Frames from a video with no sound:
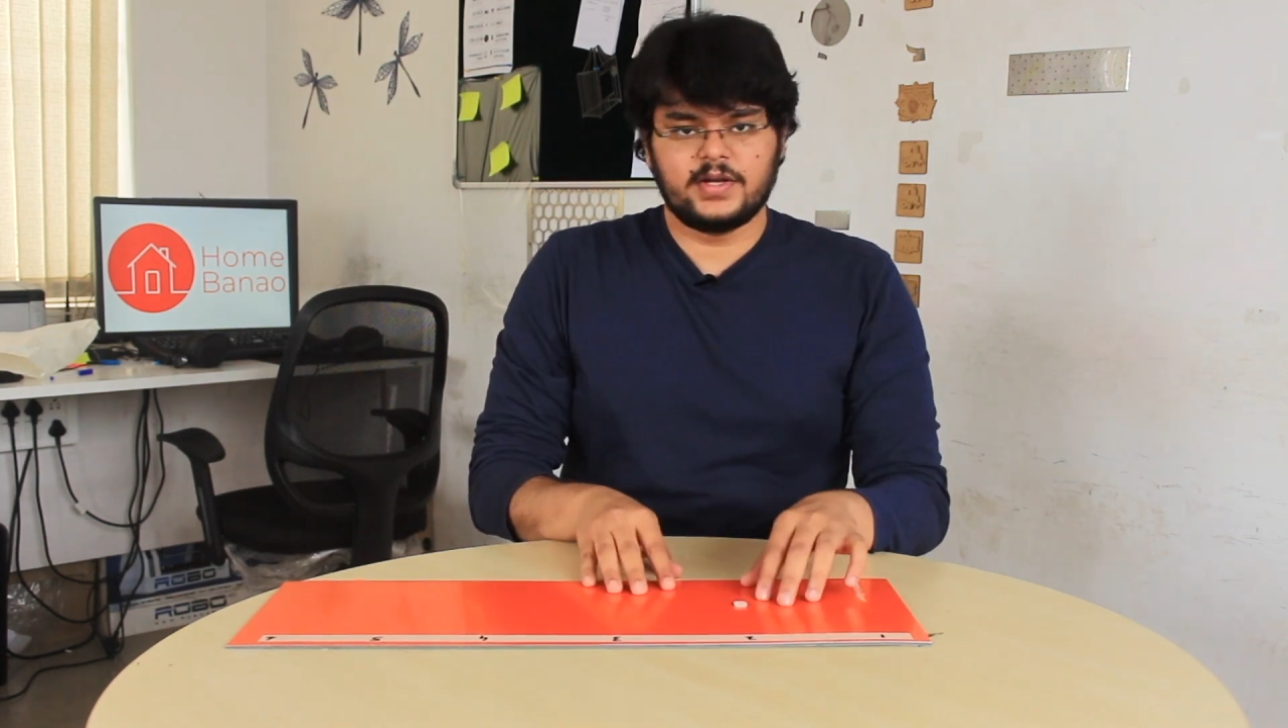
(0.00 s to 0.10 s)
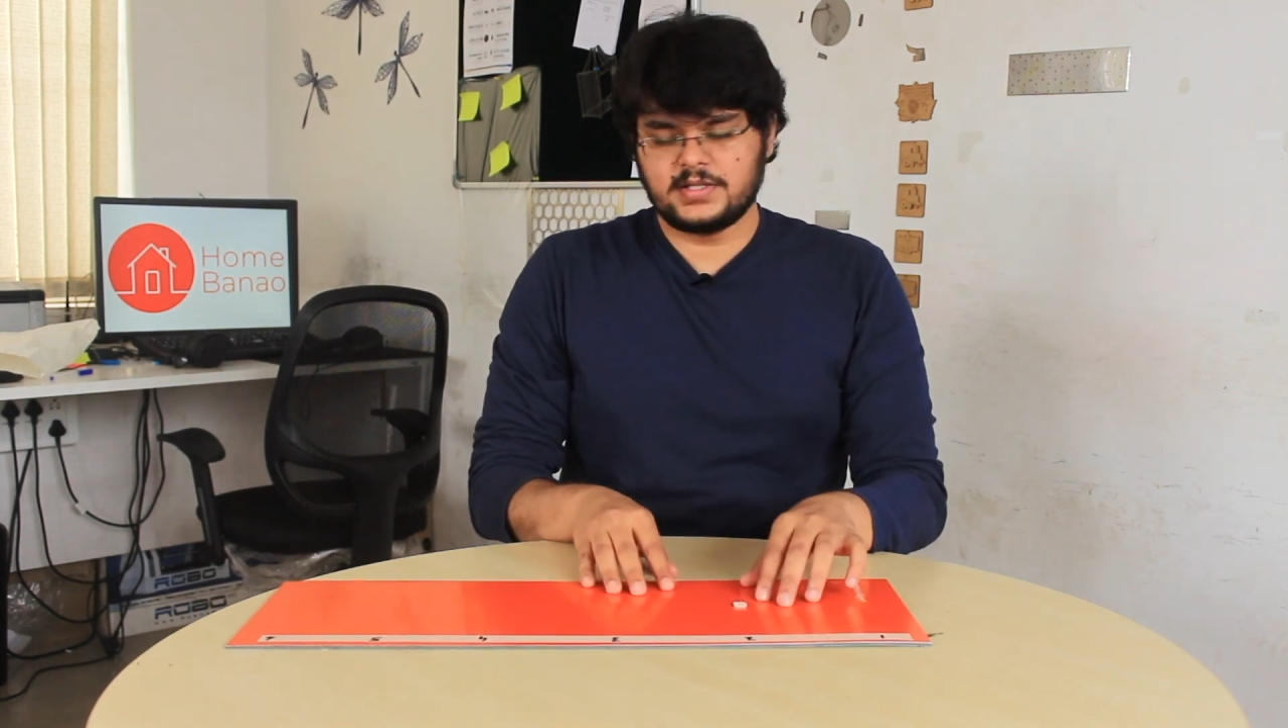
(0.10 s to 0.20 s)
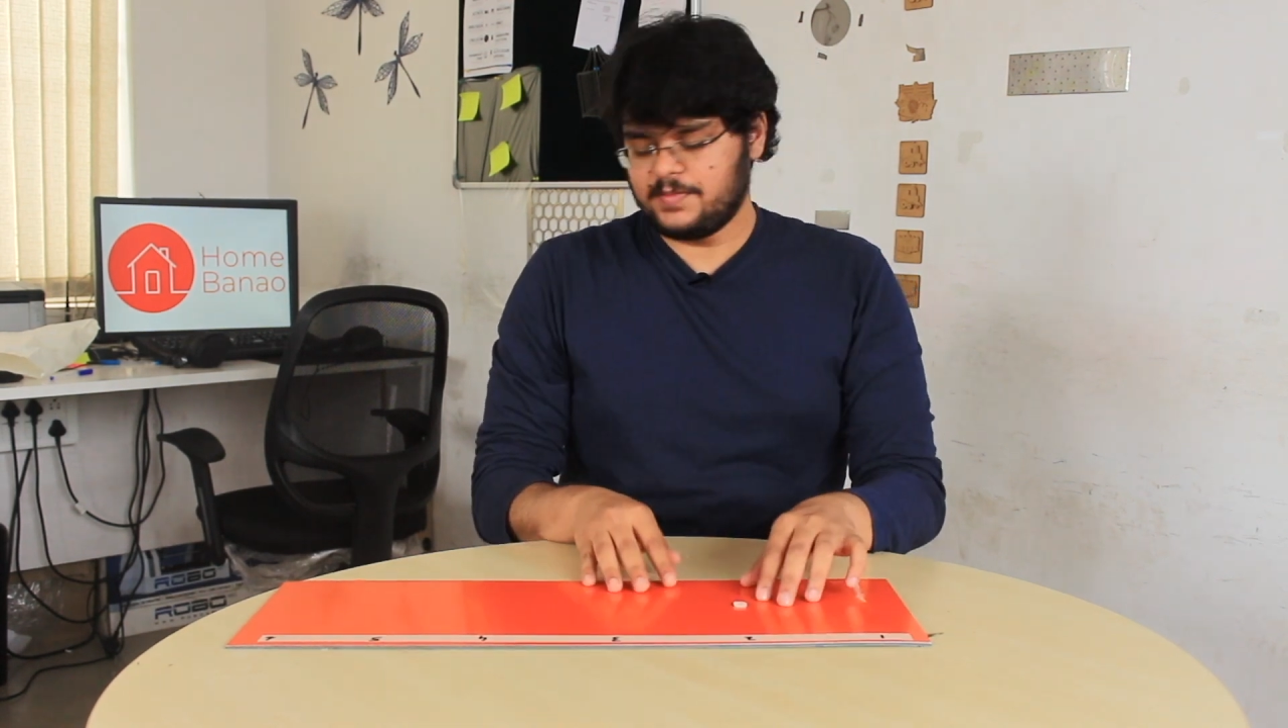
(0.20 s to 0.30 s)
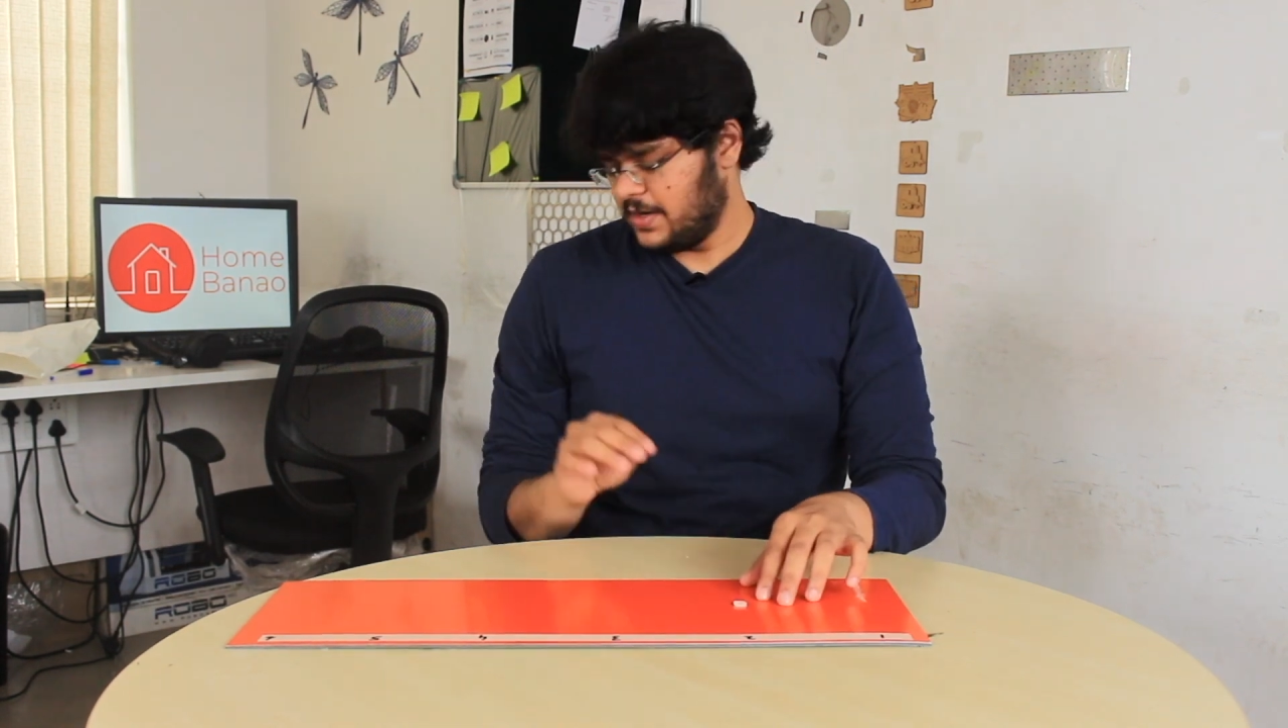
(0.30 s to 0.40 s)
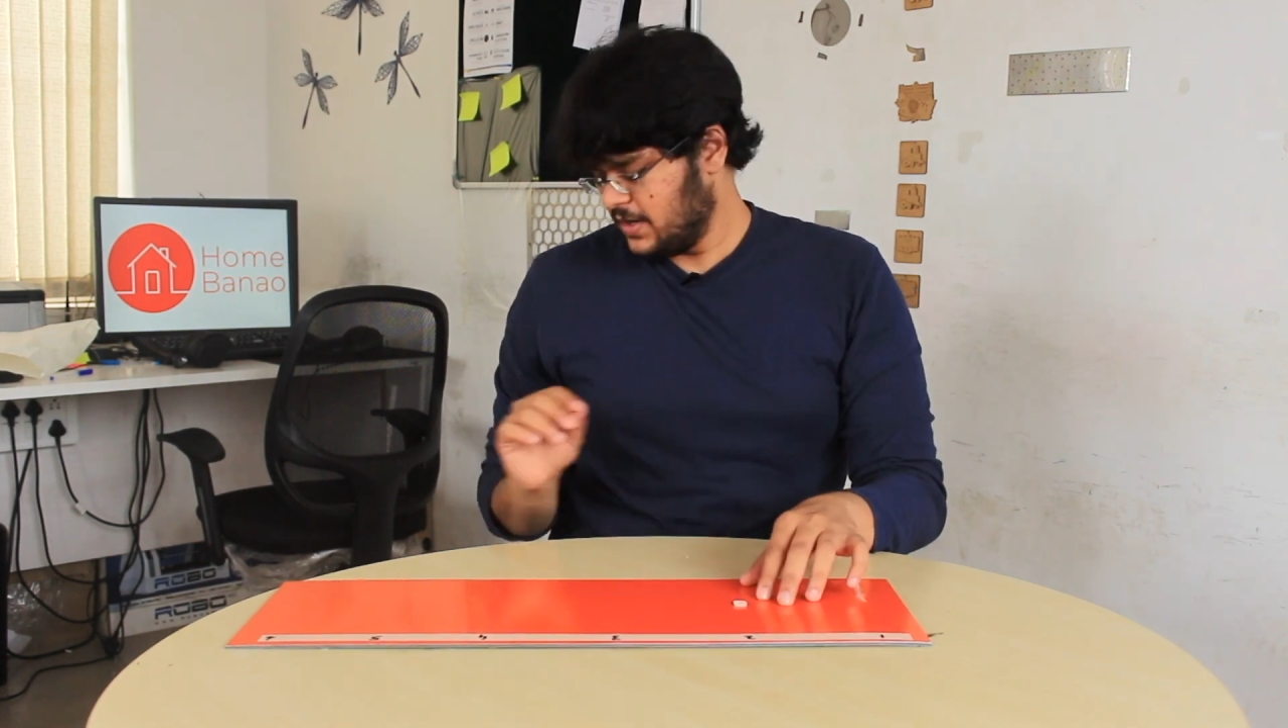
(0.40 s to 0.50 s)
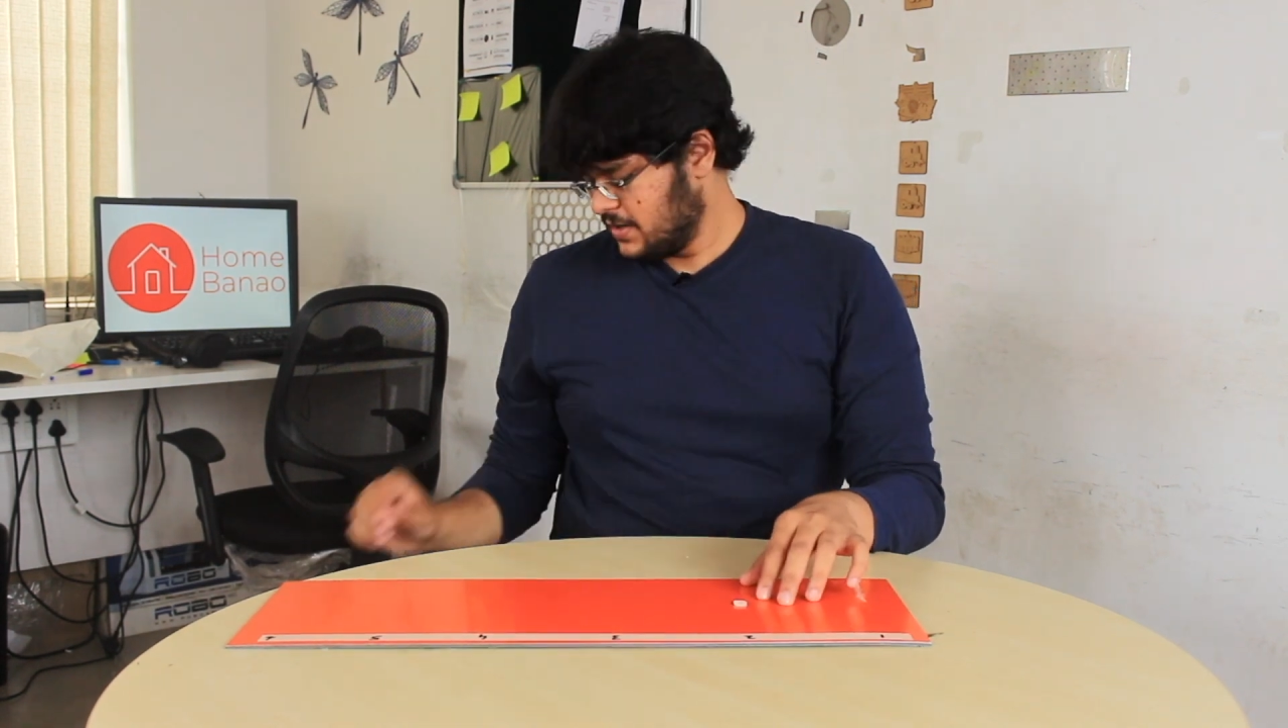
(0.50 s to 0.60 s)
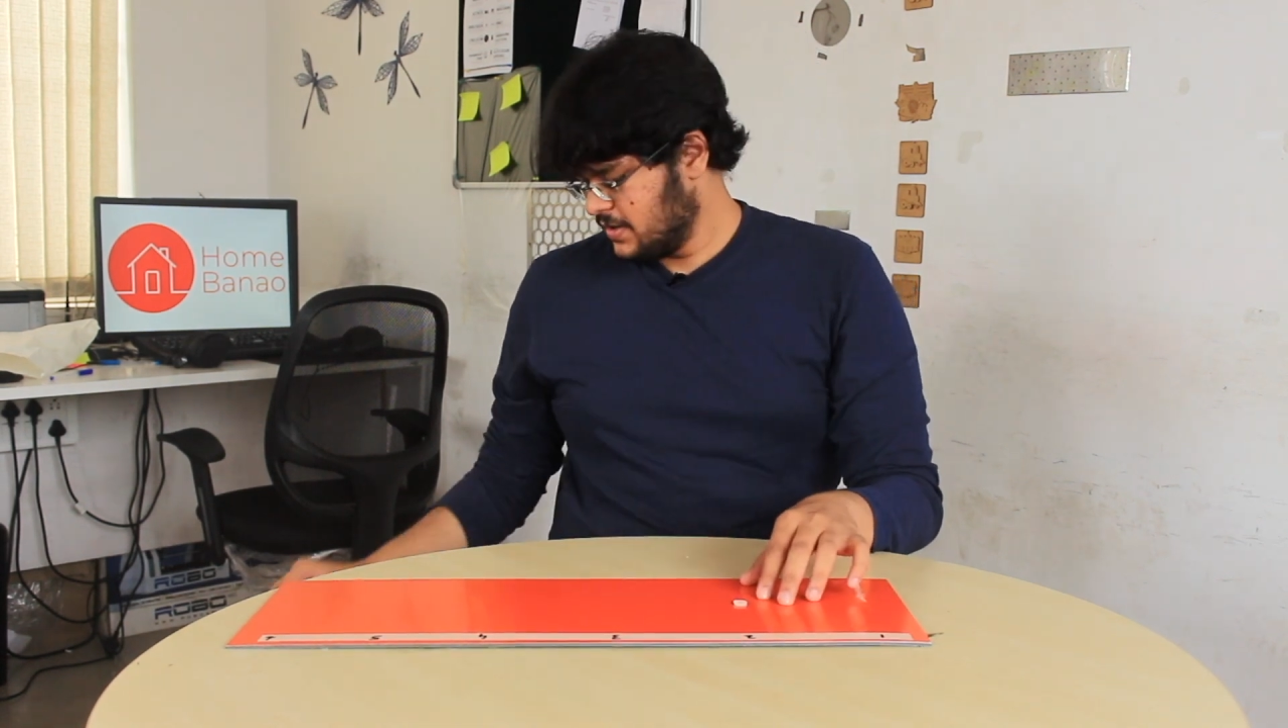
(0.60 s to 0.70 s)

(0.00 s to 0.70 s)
on A C P.